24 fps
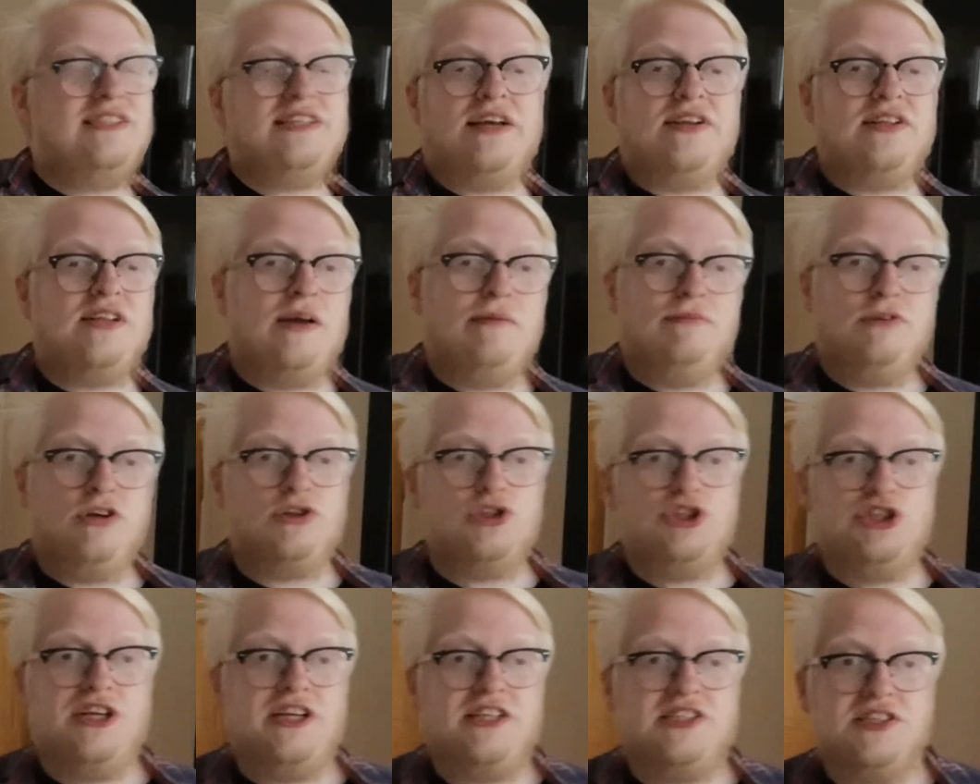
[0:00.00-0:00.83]
tell that I'm not
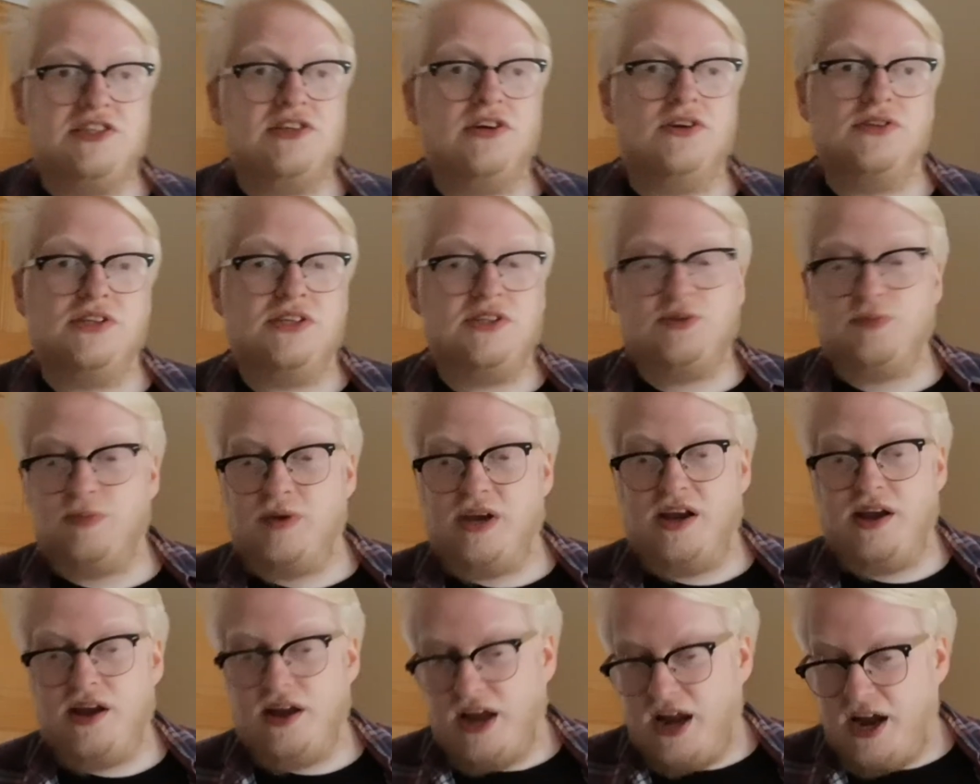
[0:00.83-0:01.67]
shitting on this
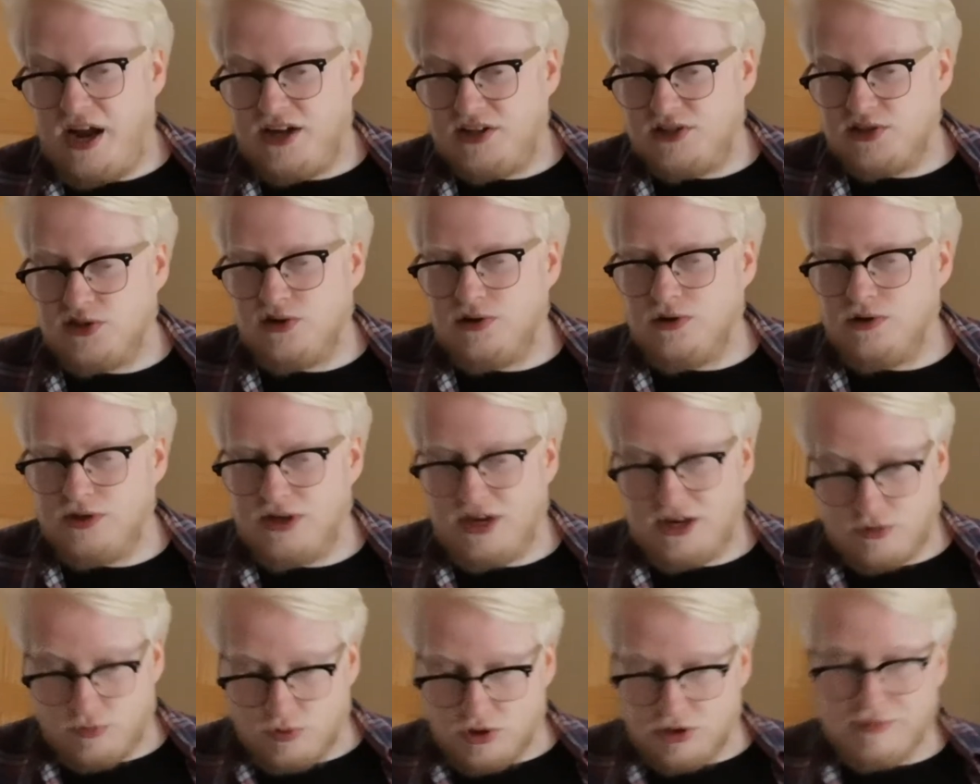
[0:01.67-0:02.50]
beer at all,
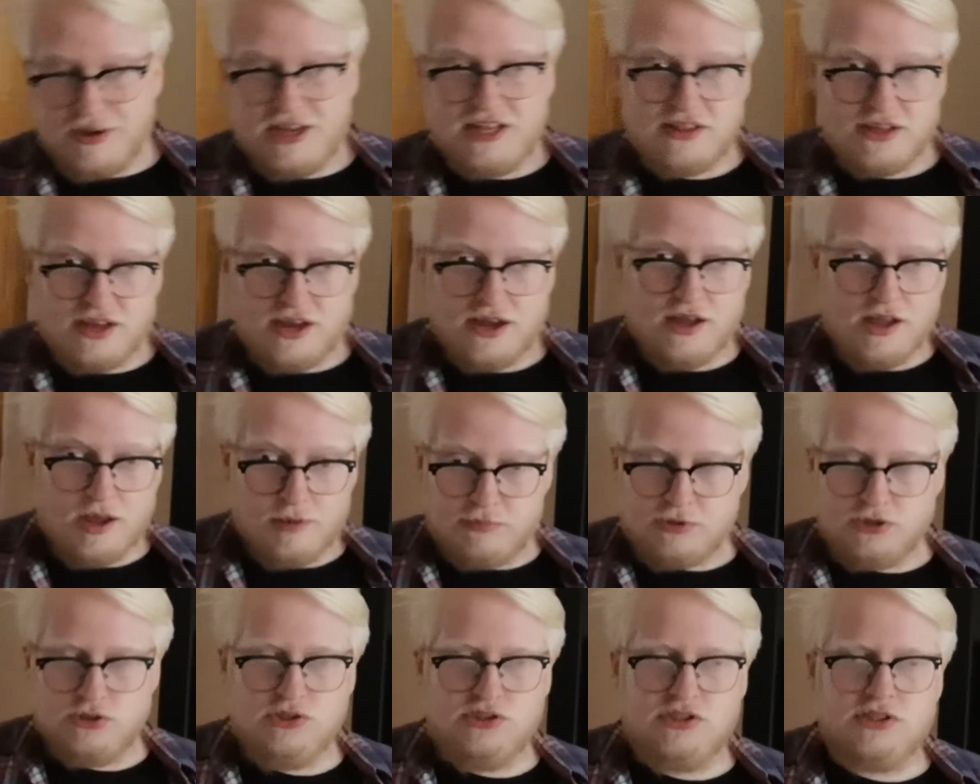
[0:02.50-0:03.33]
and I want to make that
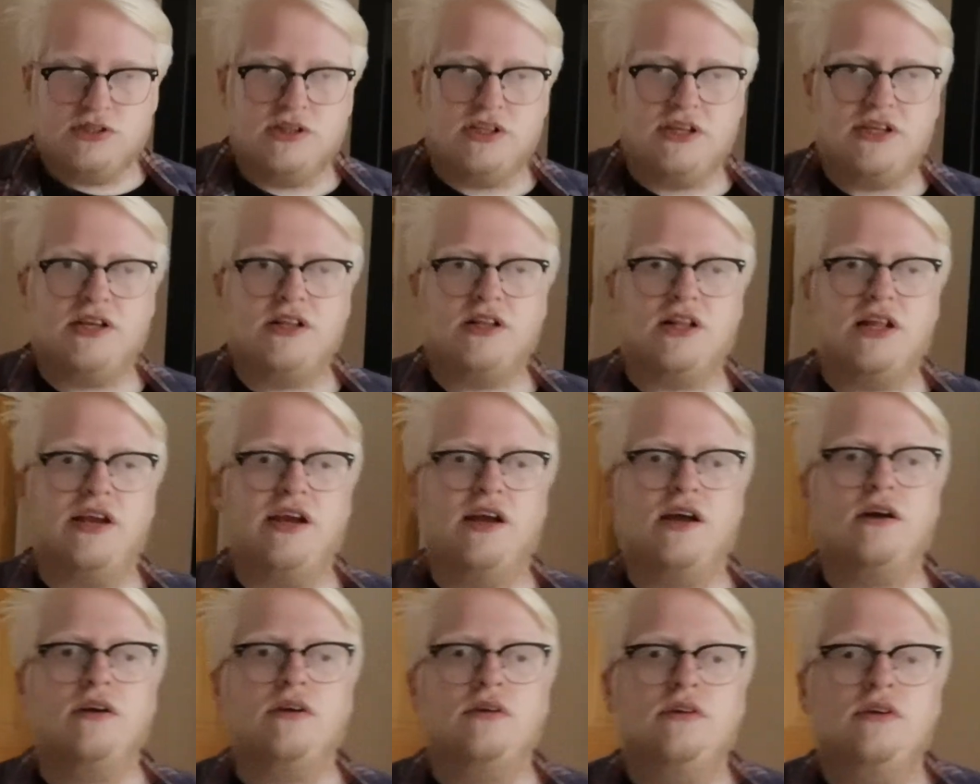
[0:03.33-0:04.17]
abundantly
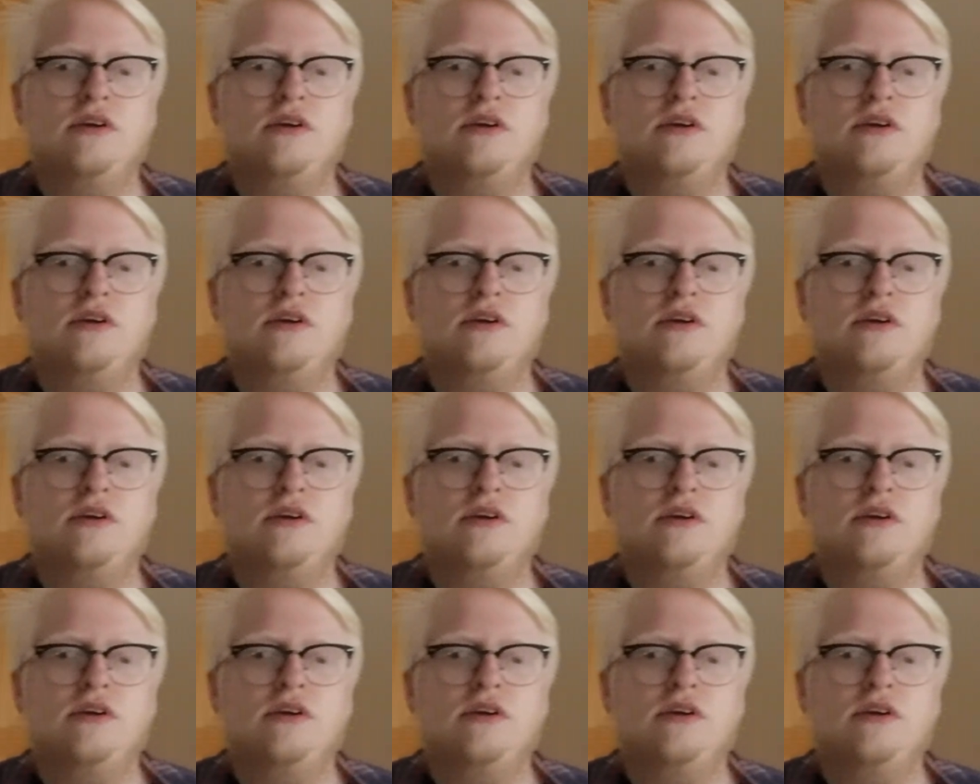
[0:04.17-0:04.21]
clear.